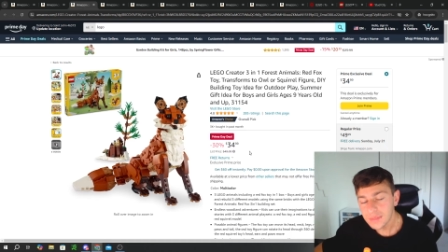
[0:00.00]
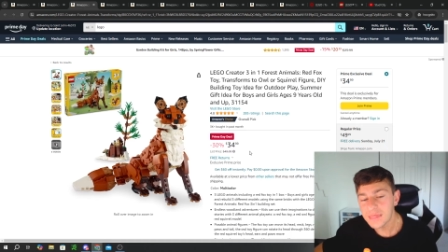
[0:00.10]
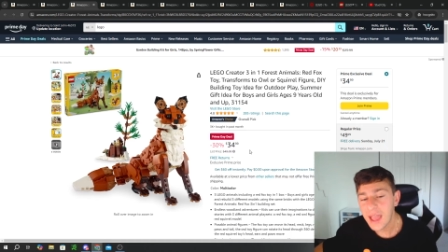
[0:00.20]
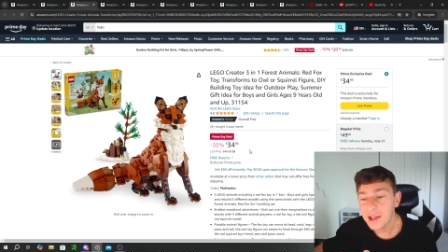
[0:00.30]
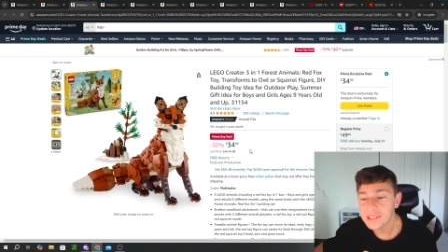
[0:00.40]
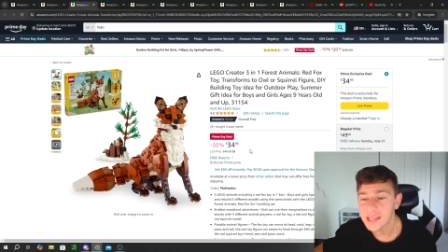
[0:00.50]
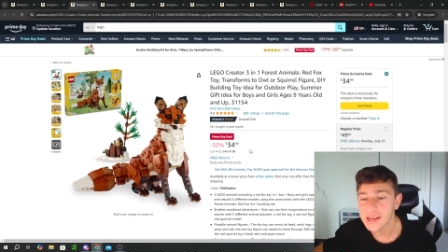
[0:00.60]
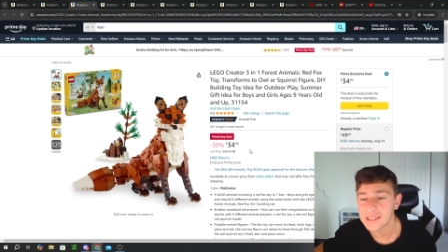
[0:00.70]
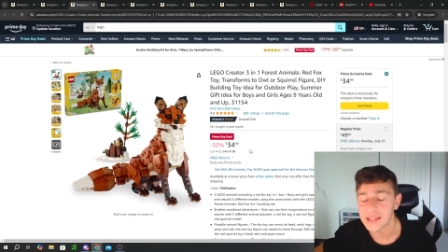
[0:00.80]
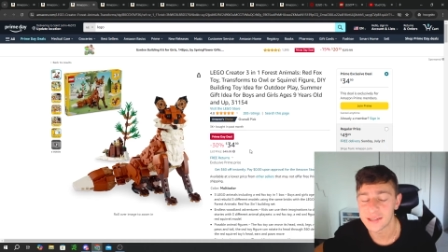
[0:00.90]
That
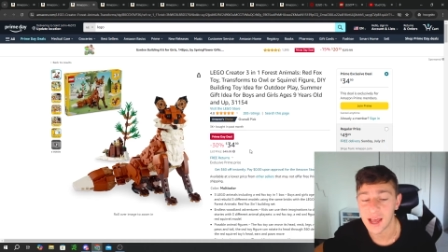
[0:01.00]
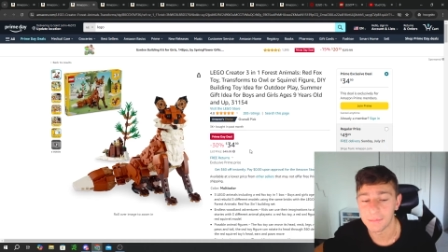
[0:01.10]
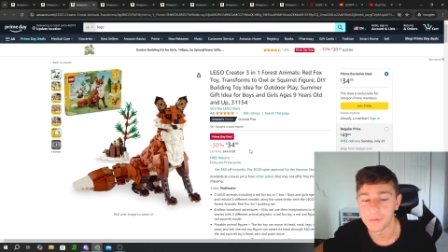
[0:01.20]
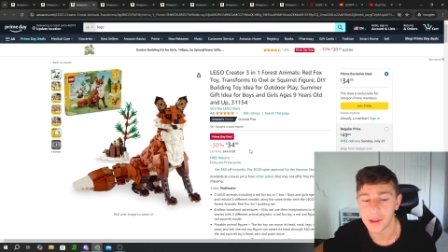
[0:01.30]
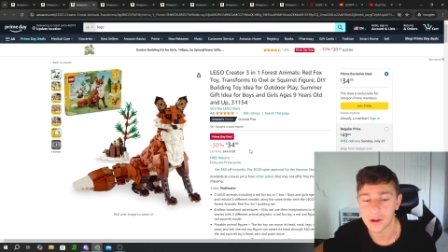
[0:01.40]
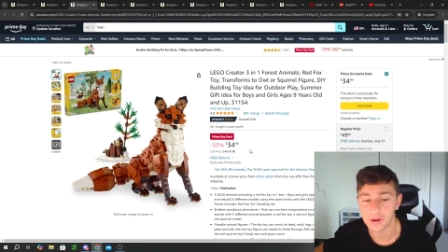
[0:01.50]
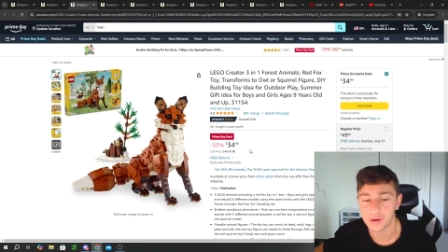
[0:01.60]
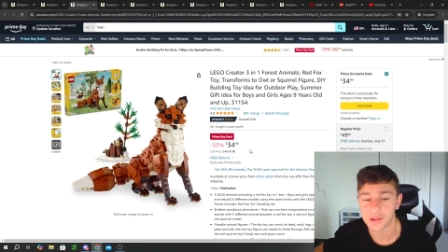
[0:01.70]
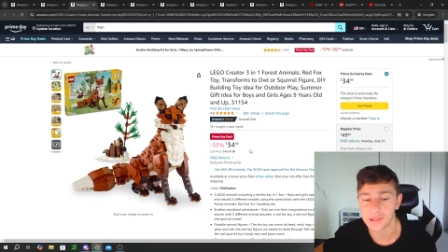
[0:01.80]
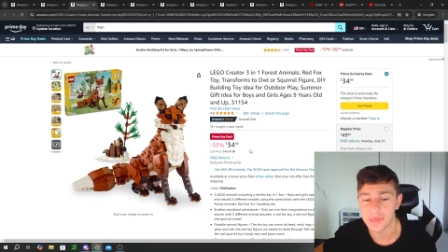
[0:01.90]
set is on top of it
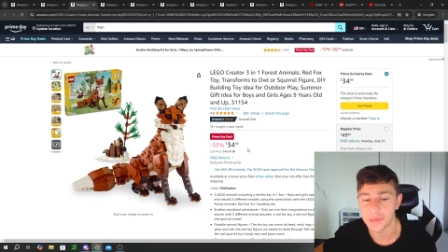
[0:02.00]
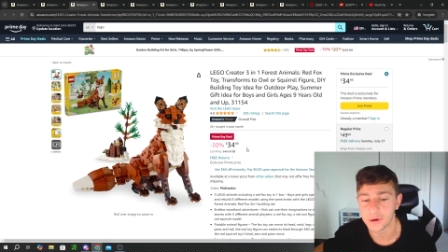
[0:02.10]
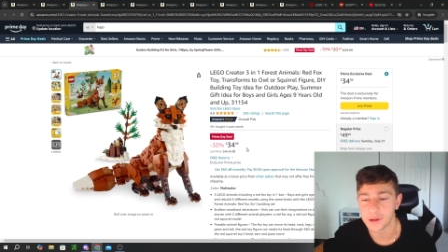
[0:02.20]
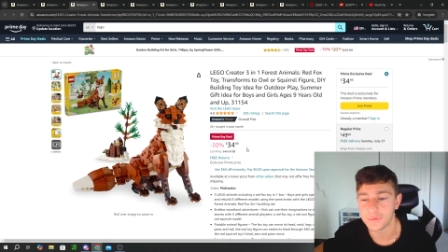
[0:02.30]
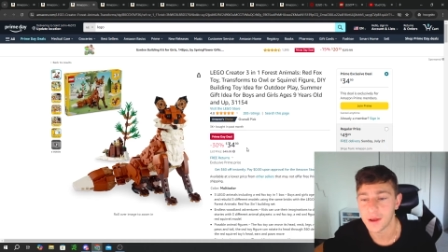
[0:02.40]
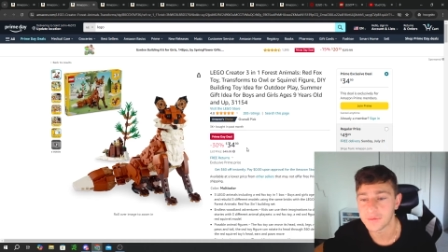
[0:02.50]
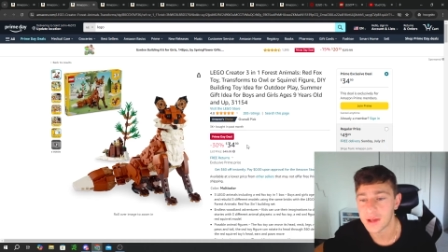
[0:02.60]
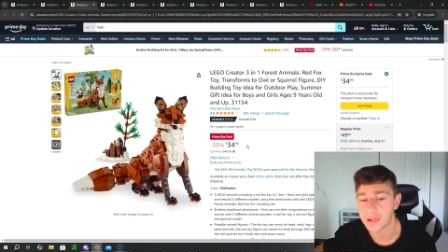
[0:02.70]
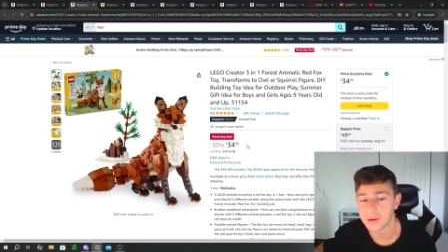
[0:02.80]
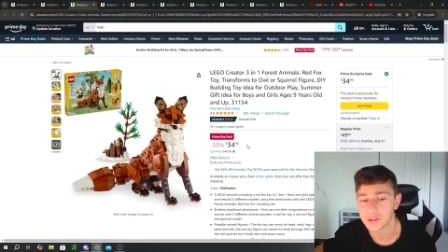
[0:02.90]
currently
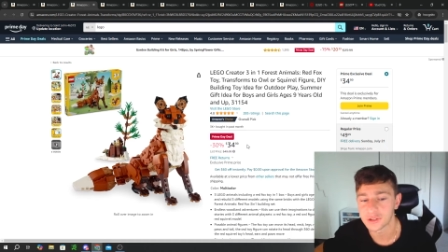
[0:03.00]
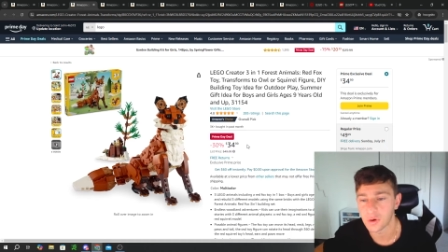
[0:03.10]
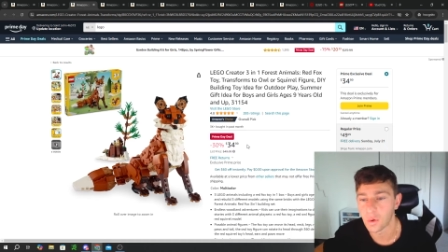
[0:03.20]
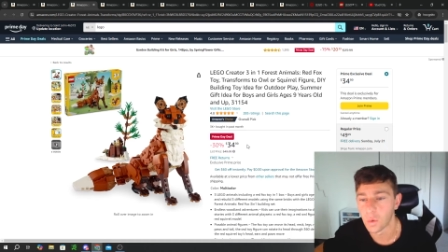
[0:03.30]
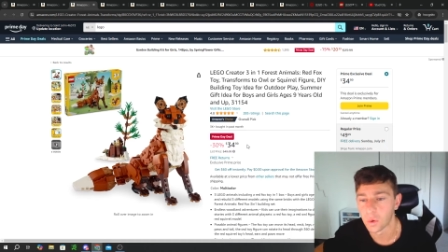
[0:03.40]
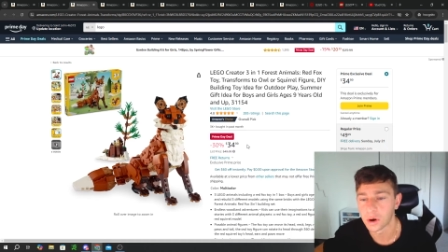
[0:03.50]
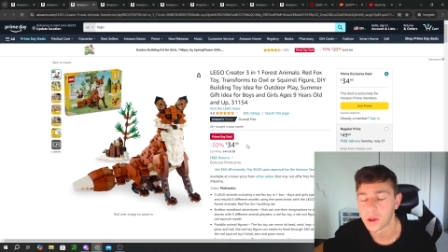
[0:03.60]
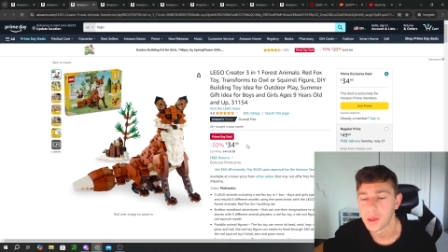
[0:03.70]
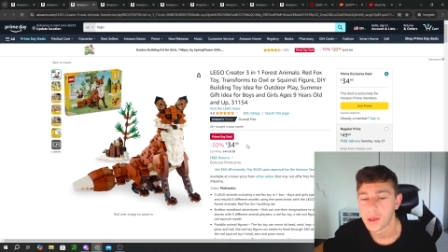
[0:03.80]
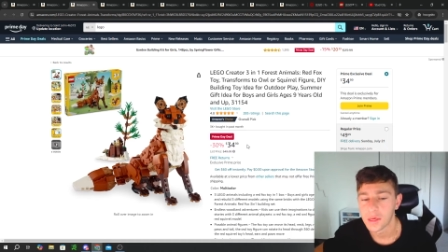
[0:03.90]
$35
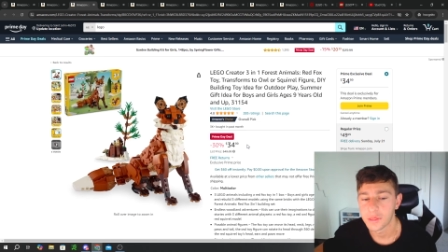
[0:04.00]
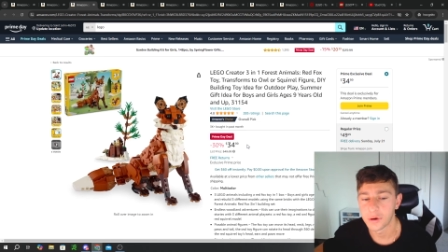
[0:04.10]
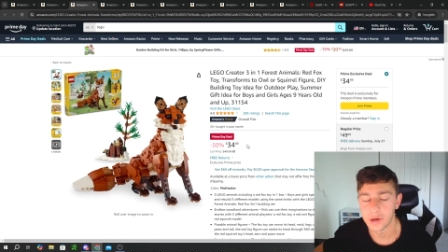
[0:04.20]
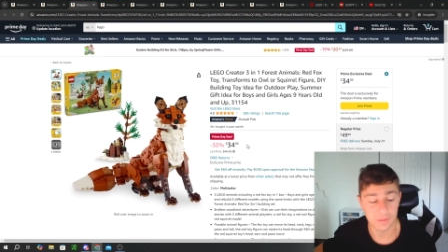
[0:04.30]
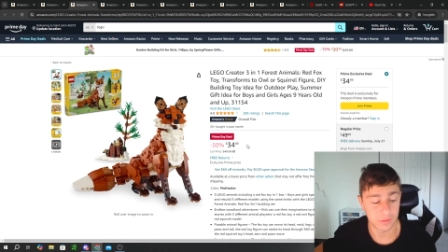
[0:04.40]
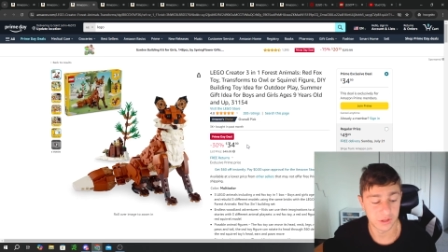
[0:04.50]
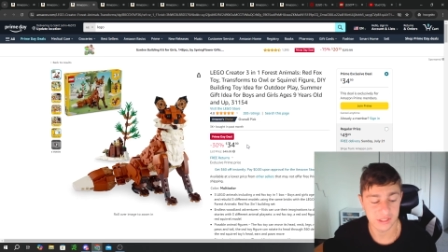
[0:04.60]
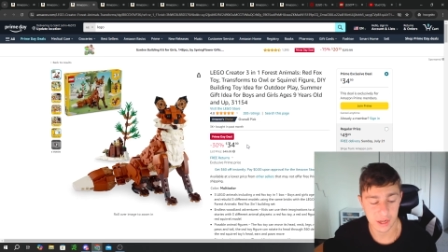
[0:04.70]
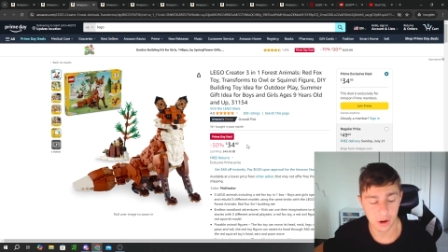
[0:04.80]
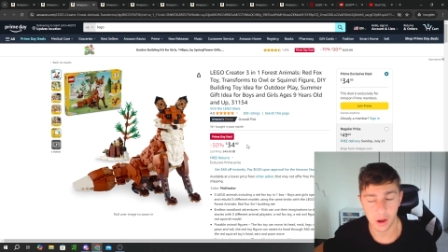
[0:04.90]
or
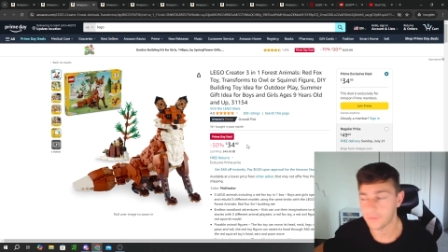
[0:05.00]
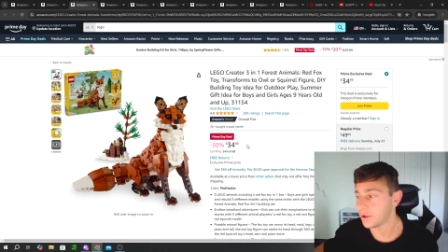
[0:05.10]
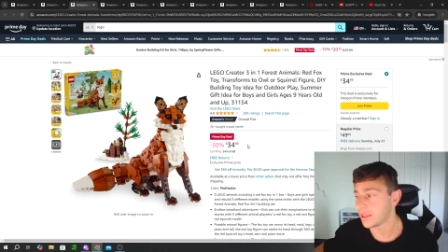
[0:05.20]
30% off.